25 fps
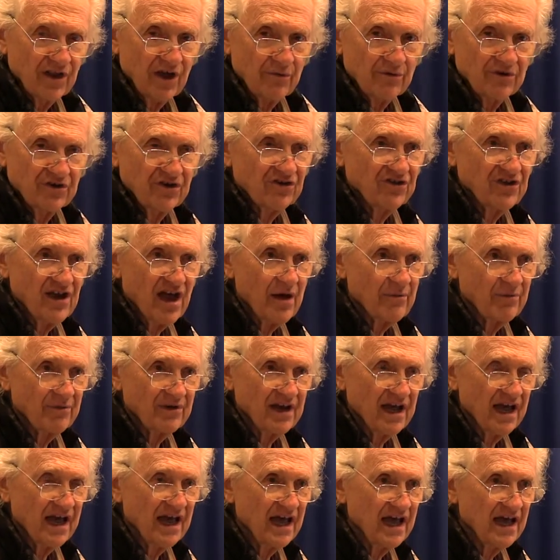that we just
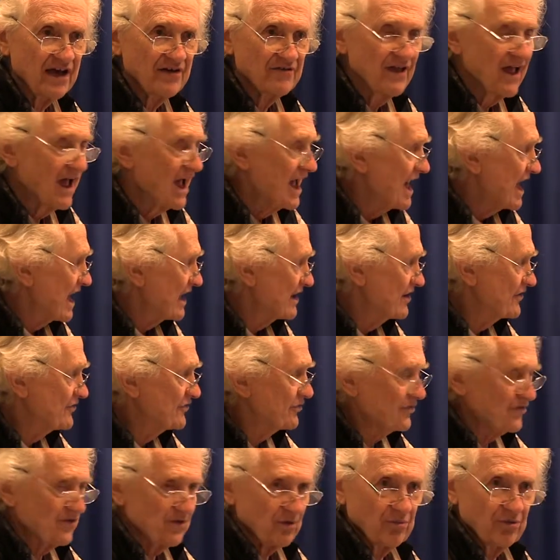happened to have, and
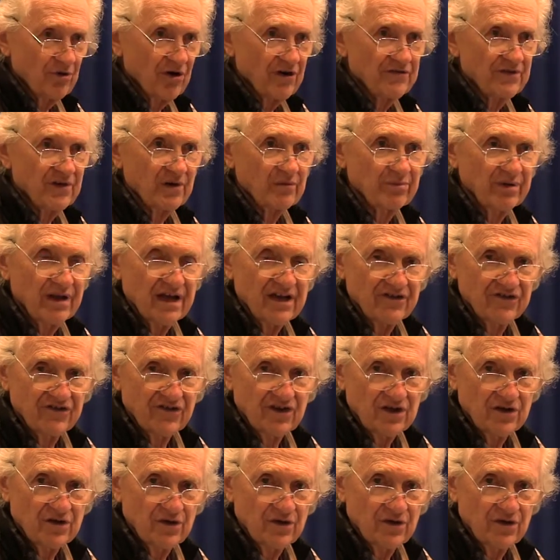this was the perfect place to